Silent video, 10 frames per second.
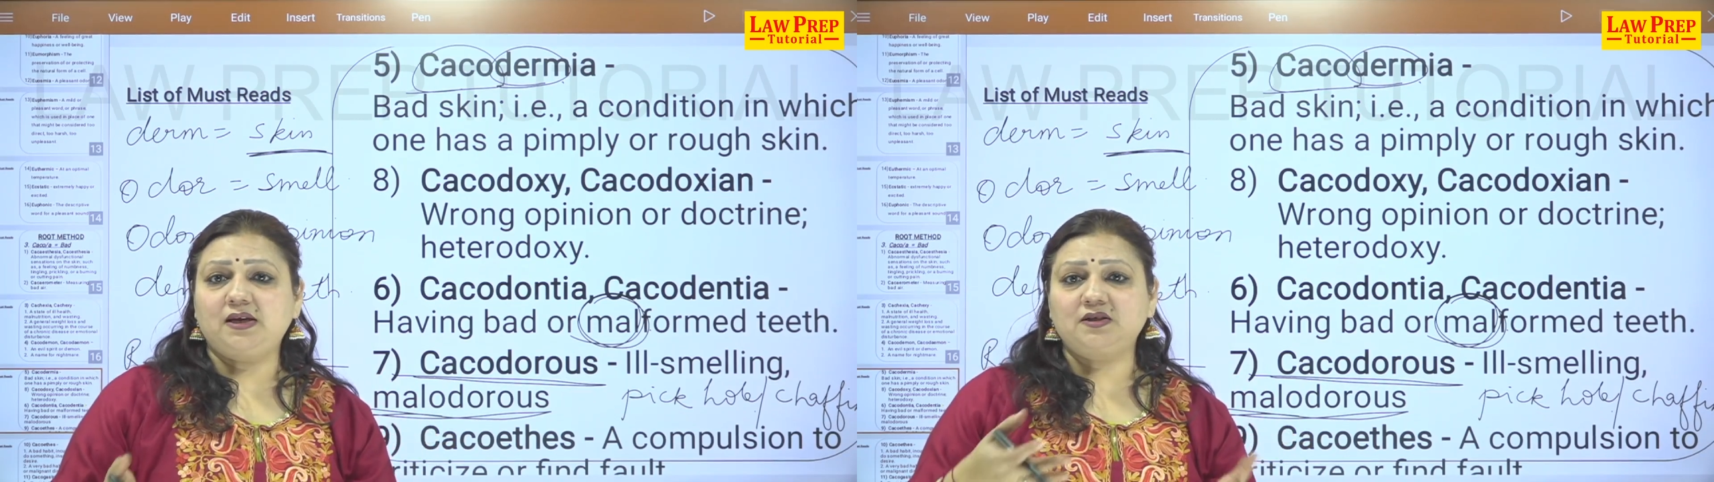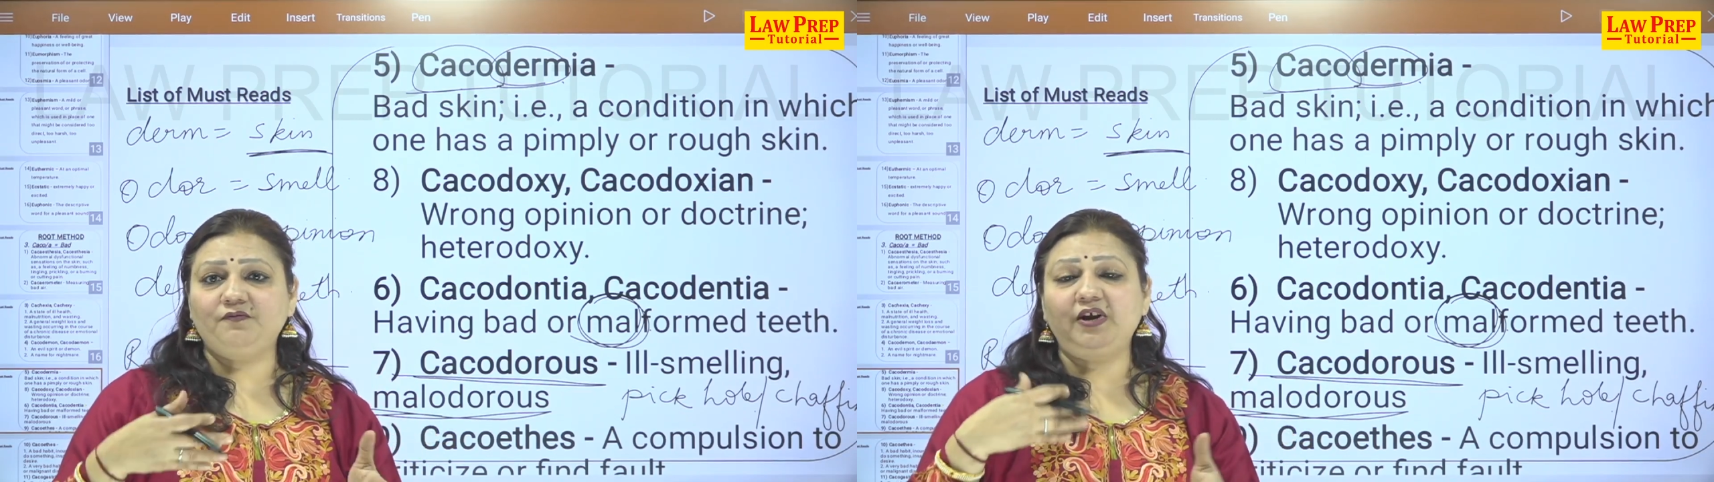
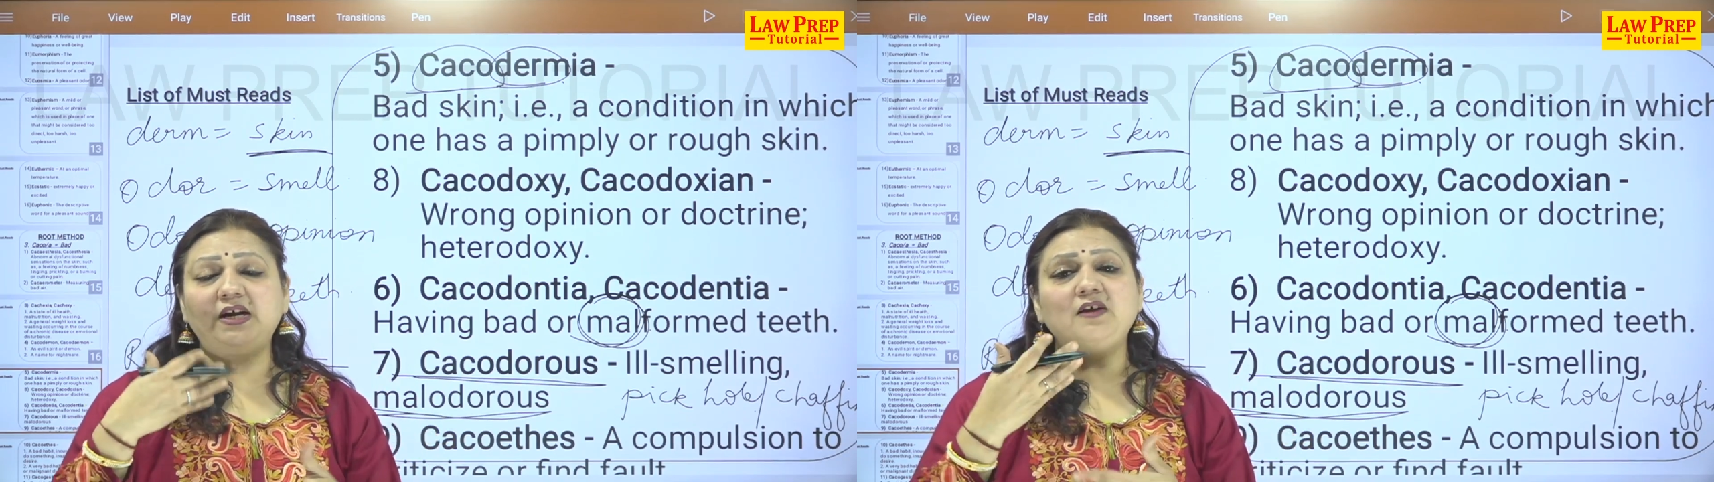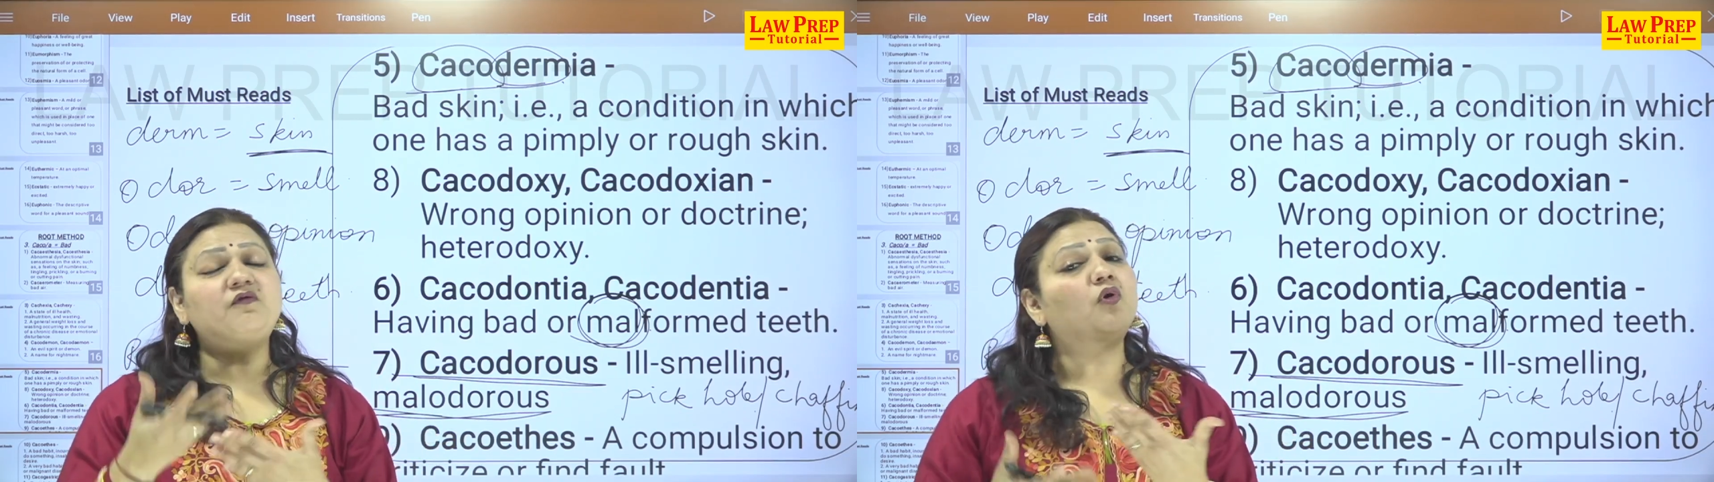
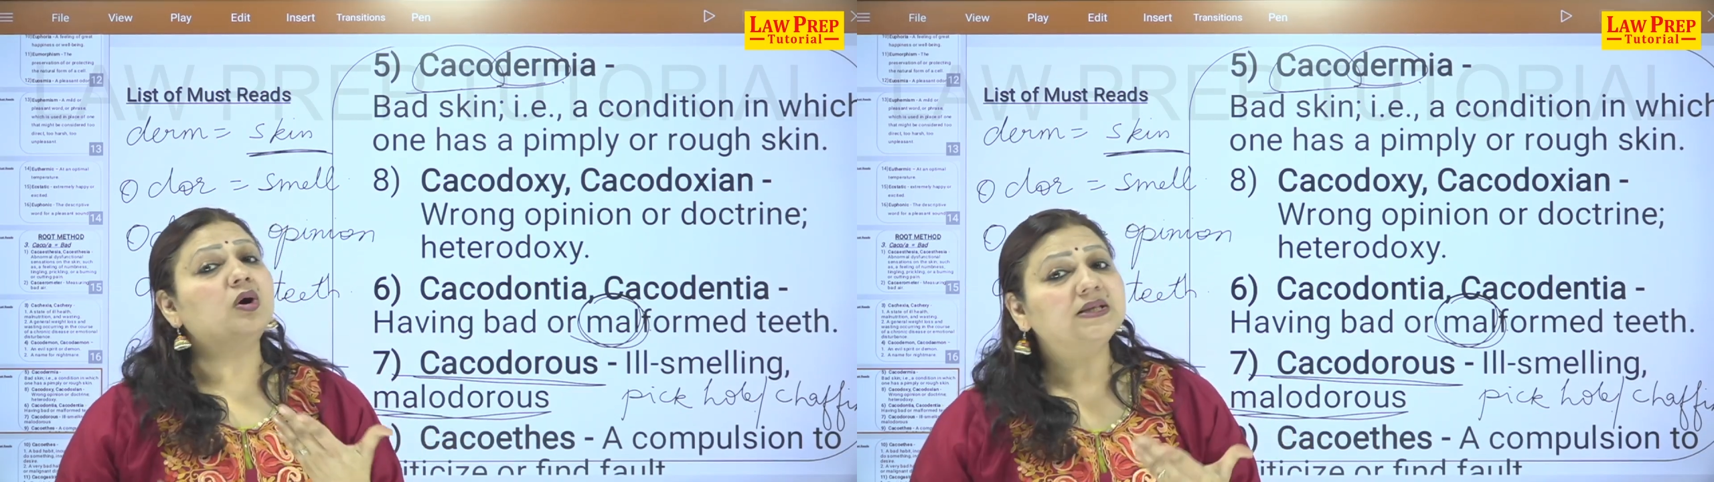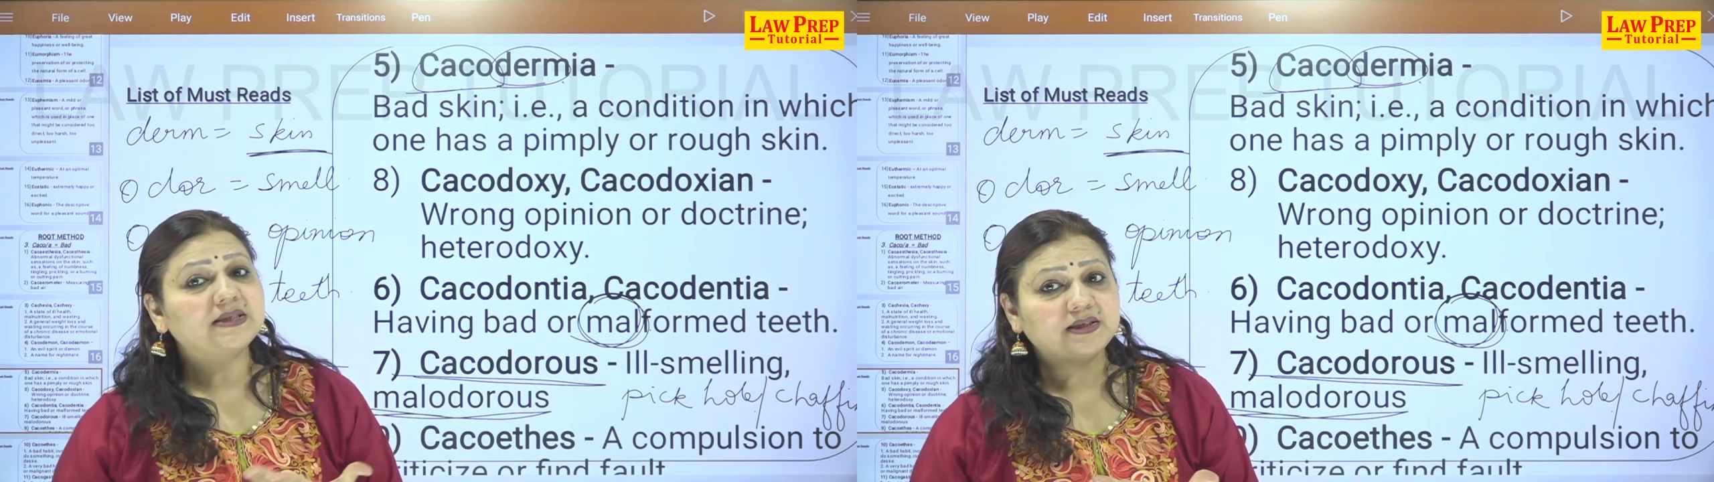finding
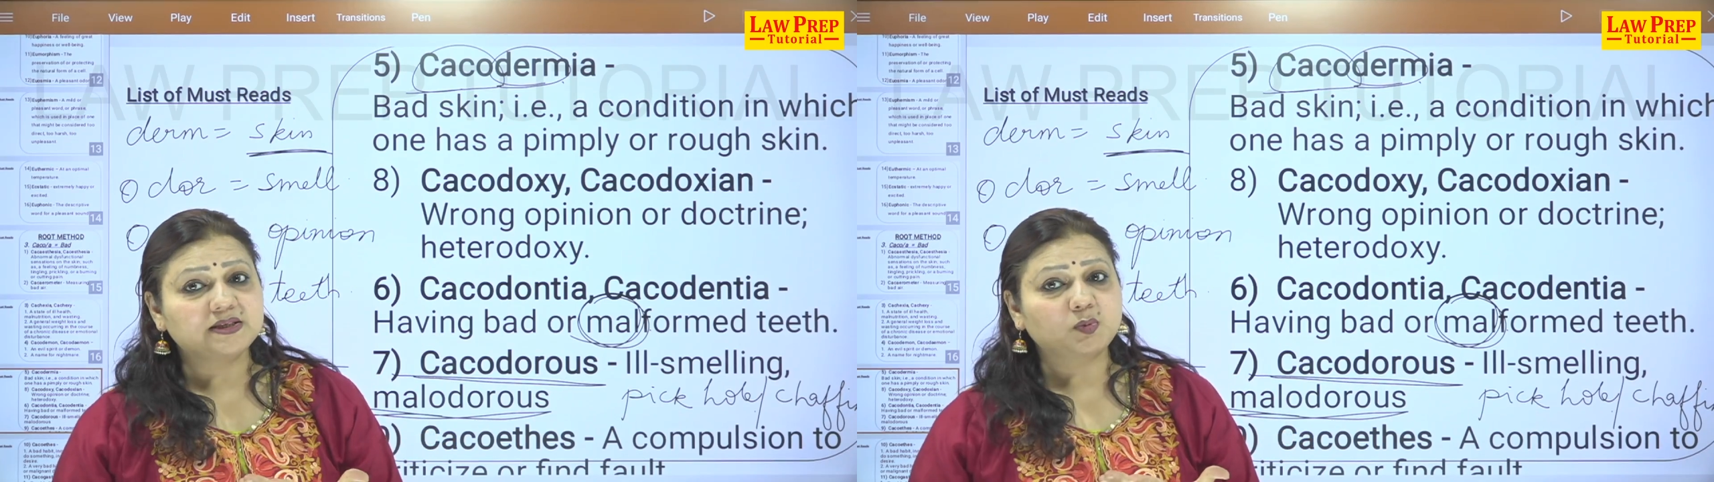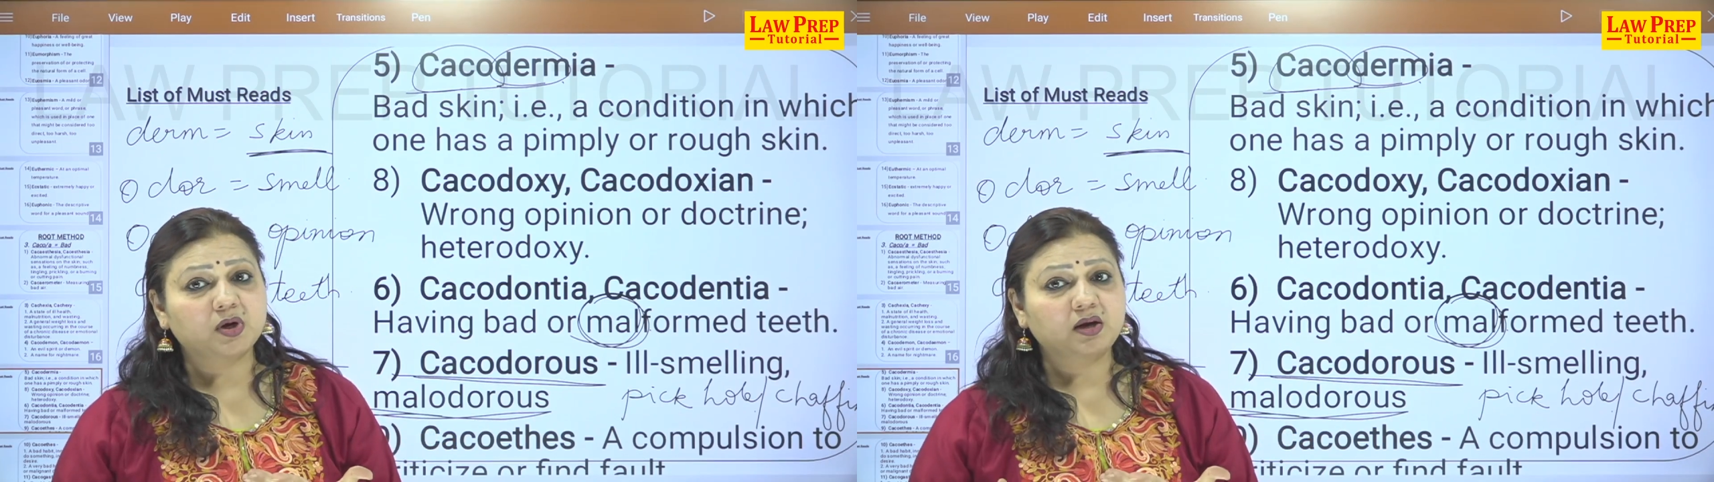faults in
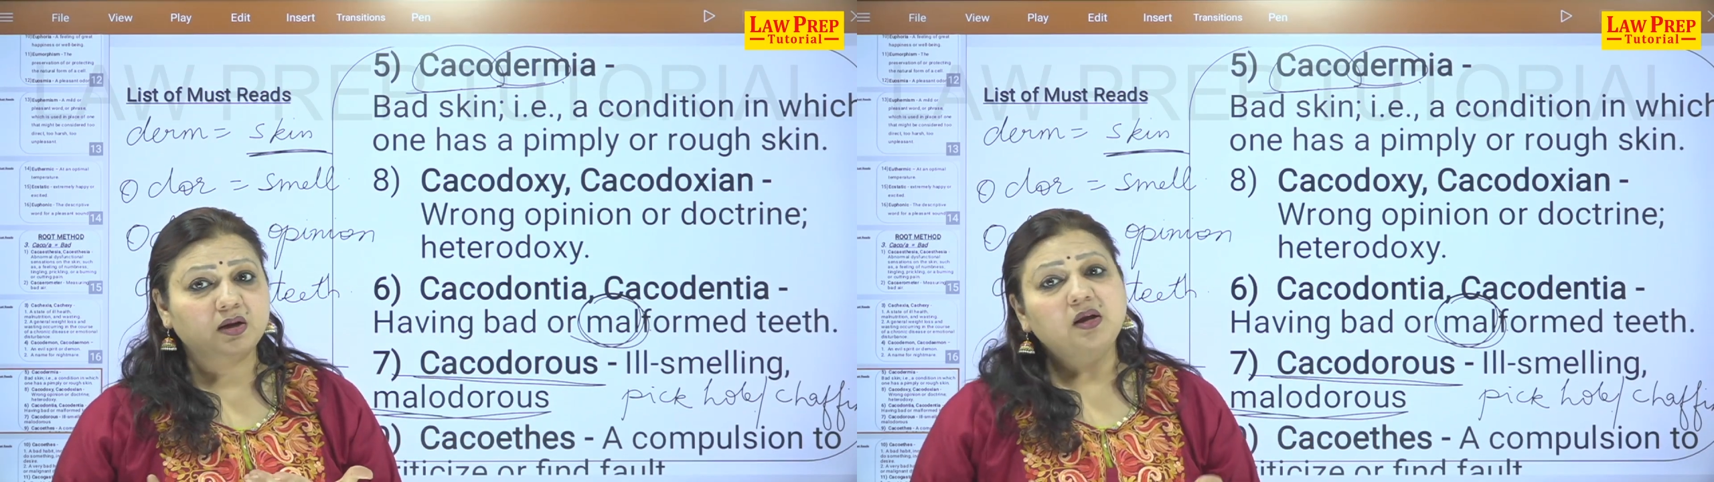his work,